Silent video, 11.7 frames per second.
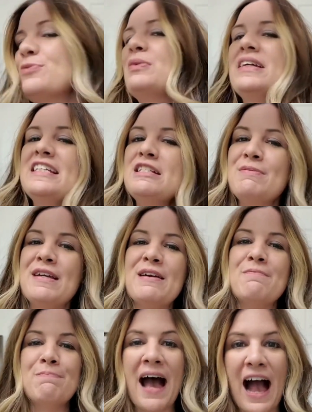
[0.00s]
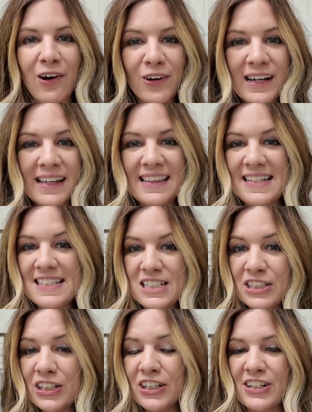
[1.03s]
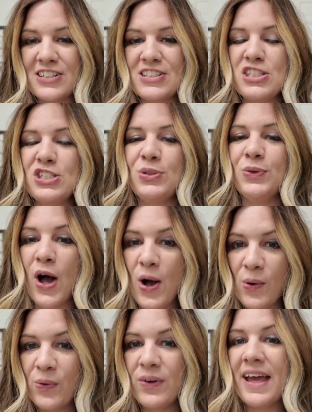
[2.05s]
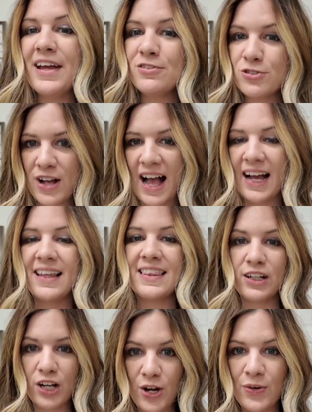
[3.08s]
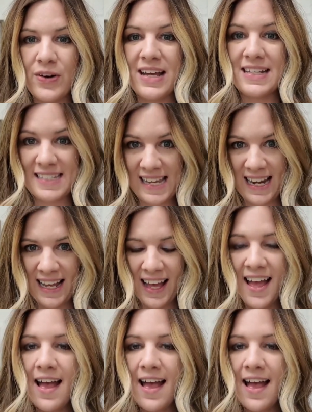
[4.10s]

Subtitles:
We need to be empowering these learners to own and track their own data.